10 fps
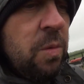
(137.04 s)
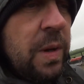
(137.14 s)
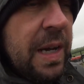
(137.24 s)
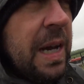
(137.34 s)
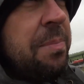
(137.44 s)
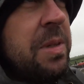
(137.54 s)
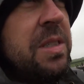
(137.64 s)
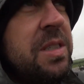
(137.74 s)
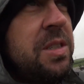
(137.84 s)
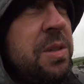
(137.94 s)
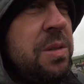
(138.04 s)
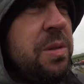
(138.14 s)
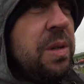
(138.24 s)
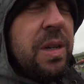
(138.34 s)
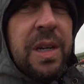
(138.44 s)
what happens
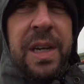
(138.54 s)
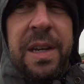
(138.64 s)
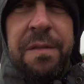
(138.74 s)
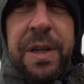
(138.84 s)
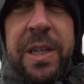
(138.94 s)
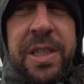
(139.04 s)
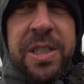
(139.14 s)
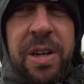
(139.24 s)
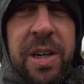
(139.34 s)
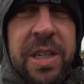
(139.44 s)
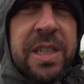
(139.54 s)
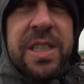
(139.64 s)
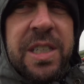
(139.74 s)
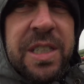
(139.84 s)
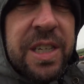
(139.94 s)
to various
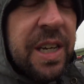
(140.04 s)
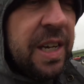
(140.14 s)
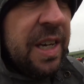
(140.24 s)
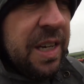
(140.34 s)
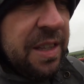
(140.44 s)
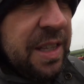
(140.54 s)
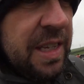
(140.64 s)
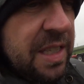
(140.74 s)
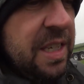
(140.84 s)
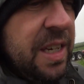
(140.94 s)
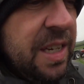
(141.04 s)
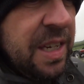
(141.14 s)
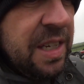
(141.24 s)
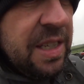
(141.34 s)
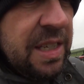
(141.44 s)
carcasses that
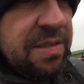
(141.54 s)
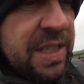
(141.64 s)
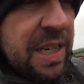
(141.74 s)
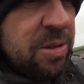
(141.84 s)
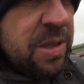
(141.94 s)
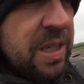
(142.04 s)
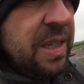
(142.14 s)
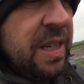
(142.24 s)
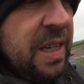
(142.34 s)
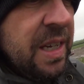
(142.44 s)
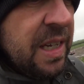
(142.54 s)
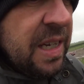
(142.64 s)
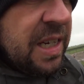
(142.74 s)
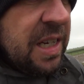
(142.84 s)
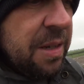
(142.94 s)
he leaves out
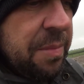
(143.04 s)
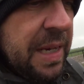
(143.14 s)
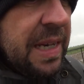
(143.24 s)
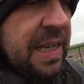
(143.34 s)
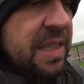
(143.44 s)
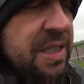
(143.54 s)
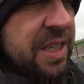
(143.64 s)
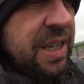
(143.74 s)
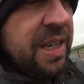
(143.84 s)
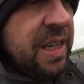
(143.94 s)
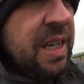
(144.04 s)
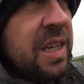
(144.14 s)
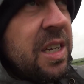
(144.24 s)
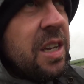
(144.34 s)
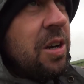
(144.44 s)
as
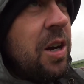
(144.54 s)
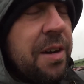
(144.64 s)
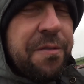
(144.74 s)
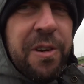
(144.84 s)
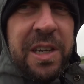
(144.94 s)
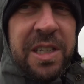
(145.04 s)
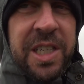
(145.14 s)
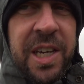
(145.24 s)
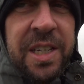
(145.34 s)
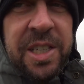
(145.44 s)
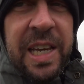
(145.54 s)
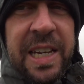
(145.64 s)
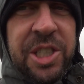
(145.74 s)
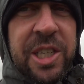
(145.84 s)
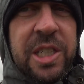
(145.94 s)
kind of offerings
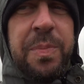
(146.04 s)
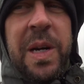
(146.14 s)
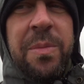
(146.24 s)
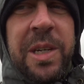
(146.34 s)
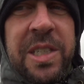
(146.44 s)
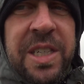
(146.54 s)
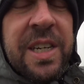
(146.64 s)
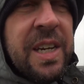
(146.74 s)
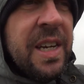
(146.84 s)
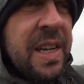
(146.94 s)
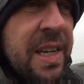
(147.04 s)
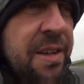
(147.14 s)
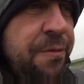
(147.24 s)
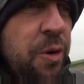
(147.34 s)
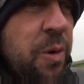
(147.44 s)
slash experiments
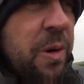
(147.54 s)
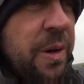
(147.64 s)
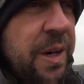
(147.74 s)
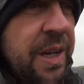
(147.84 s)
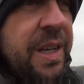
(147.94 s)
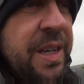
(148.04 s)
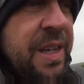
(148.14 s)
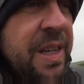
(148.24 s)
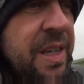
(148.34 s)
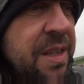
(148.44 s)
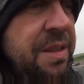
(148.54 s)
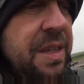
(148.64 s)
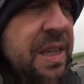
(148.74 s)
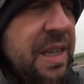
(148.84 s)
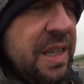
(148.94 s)
for
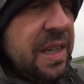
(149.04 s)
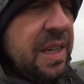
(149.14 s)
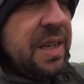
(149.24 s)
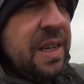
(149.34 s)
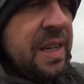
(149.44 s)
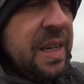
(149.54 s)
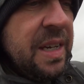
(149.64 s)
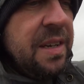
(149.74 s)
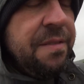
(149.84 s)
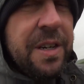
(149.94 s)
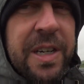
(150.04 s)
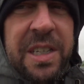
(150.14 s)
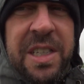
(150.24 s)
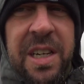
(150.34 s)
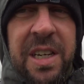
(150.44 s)
the
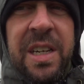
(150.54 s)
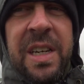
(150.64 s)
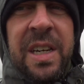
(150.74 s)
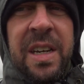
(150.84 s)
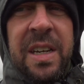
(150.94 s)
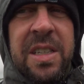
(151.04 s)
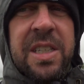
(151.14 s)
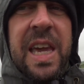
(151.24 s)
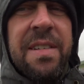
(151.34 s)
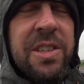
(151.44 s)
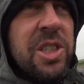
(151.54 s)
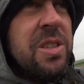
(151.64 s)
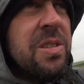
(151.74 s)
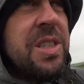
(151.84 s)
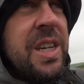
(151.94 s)
various
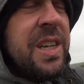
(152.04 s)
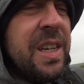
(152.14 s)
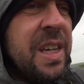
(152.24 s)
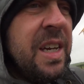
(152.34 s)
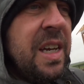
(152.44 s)
scavengers